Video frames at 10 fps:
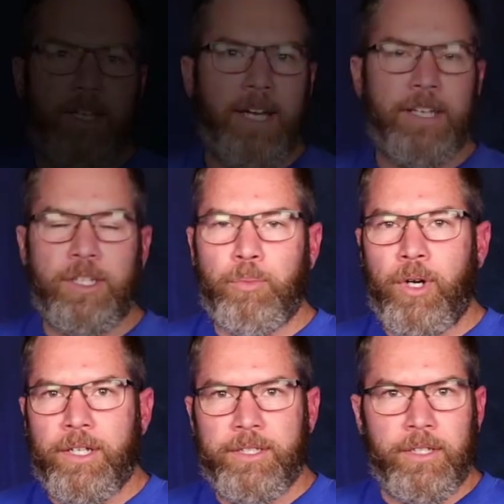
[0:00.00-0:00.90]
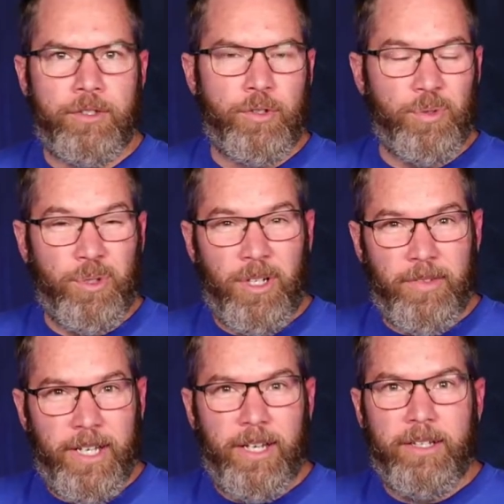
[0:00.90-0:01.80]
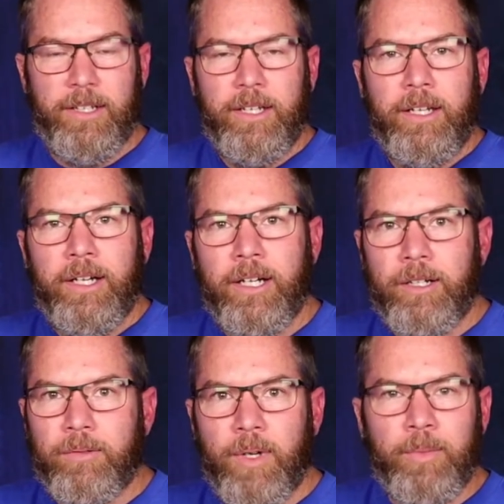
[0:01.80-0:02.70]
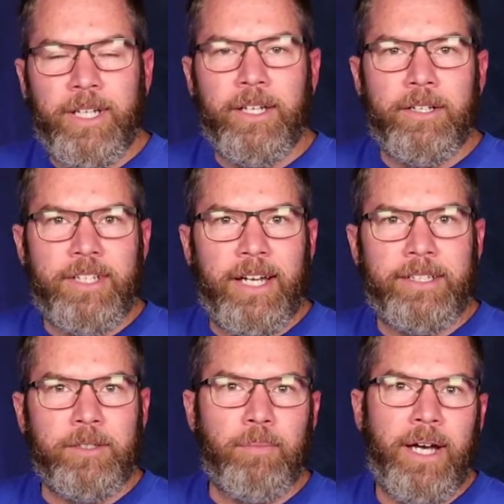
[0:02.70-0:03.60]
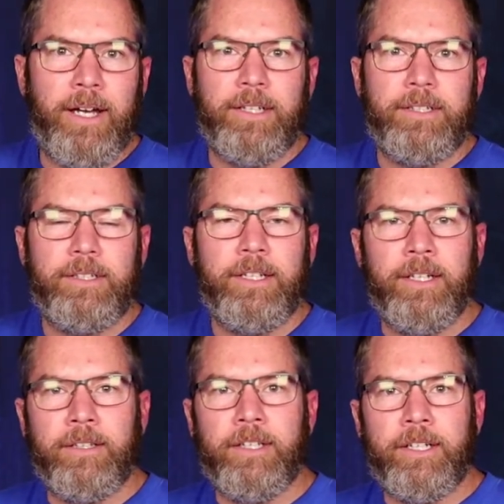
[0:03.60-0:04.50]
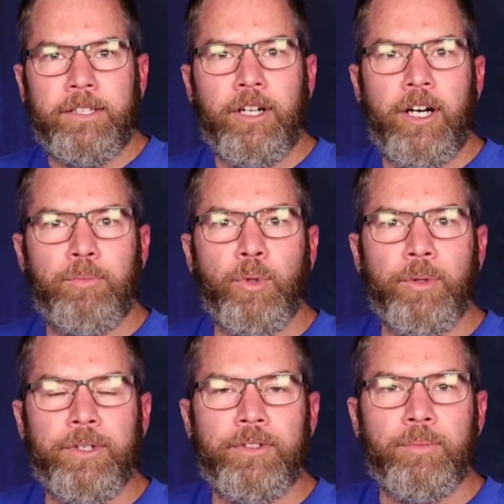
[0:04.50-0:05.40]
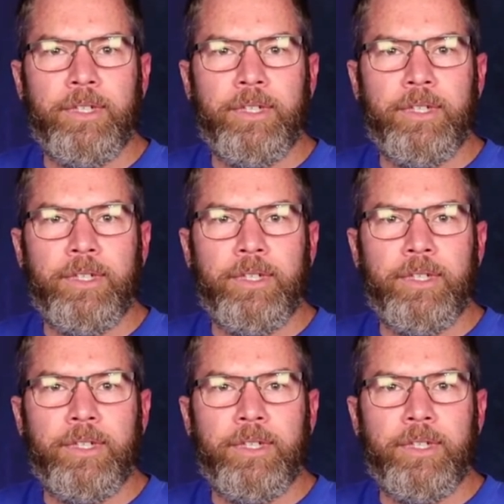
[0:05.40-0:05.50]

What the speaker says: as I processed through all of that, I began attacking back and letting God pour into